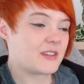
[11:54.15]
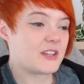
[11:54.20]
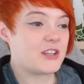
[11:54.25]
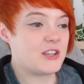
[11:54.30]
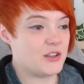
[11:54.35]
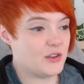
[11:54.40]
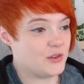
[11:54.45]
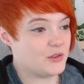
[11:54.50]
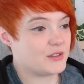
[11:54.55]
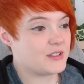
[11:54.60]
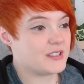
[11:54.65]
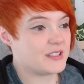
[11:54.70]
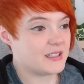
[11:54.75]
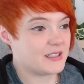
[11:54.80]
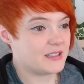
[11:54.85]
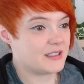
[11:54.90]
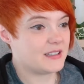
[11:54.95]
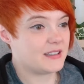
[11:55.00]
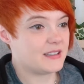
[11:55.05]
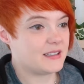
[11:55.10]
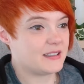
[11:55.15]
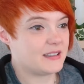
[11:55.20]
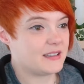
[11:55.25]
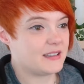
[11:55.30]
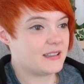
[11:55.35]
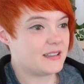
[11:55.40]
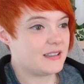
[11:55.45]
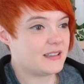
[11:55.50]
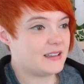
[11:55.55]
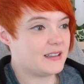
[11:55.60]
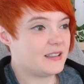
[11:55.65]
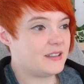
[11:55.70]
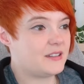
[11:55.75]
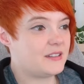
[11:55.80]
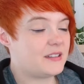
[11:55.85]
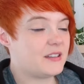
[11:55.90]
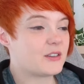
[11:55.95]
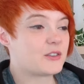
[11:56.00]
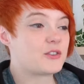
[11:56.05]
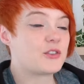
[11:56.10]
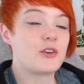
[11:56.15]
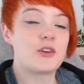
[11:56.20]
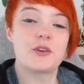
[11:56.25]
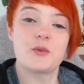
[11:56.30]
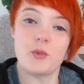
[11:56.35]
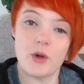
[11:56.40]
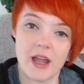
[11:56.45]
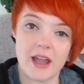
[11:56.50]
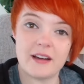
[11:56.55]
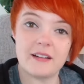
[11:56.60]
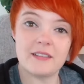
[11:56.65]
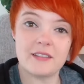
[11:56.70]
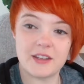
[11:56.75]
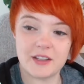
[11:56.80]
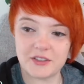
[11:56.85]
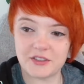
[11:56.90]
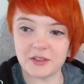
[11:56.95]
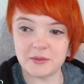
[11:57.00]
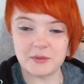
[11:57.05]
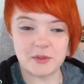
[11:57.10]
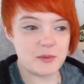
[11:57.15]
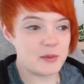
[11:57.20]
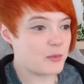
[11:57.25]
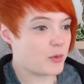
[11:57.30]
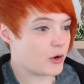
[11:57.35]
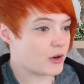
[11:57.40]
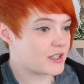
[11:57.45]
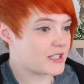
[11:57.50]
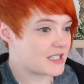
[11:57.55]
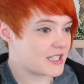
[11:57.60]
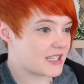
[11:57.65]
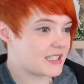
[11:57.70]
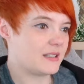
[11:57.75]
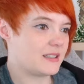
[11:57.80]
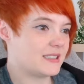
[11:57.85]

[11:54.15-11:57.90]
Cute. At least they're doing well. They seem to be bonding.